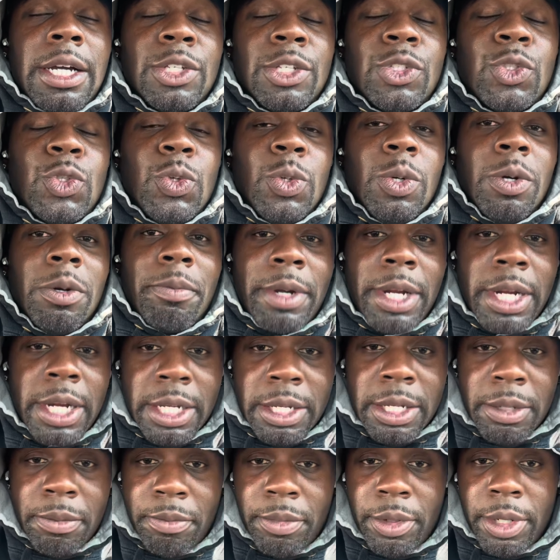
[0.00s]
True
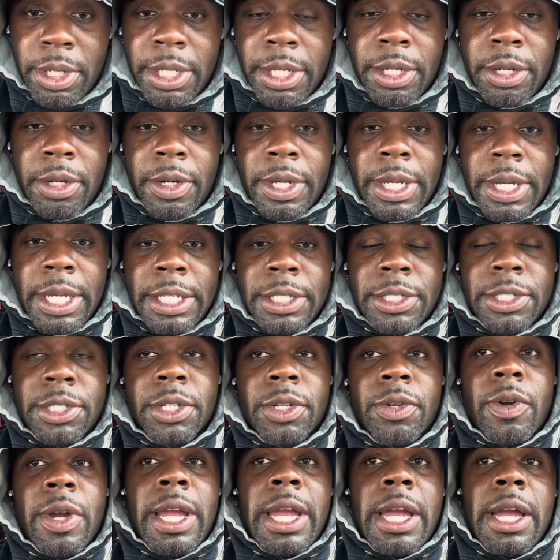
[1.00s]
American Bully on
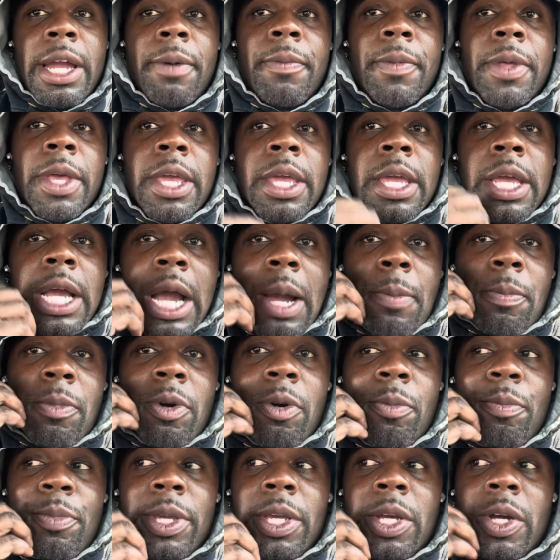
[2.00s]
Instagram. I'm
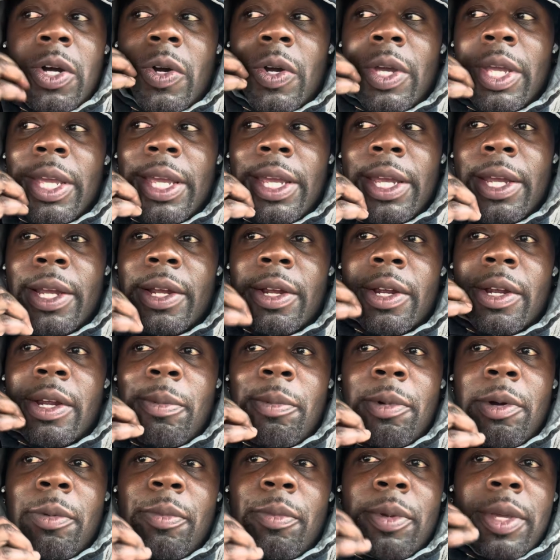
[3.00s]
going to be on here.
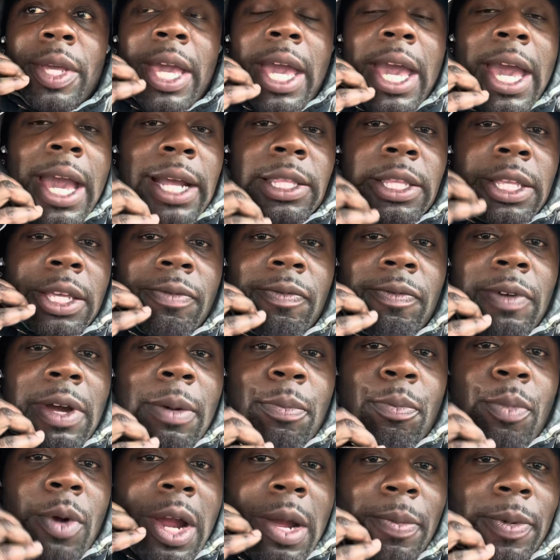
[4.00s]
I'm going to be active. I
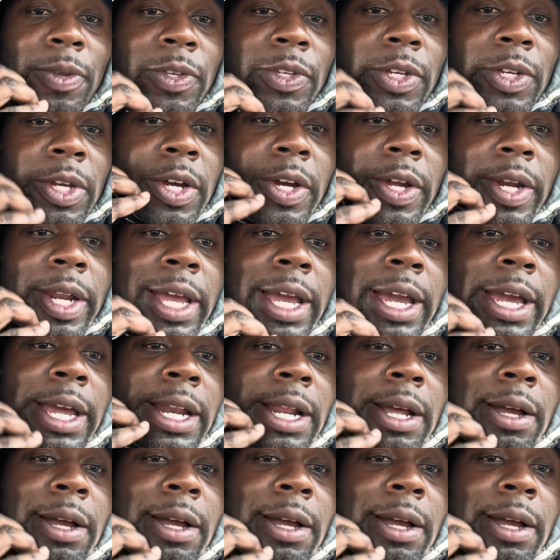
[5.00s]
promise y'all that.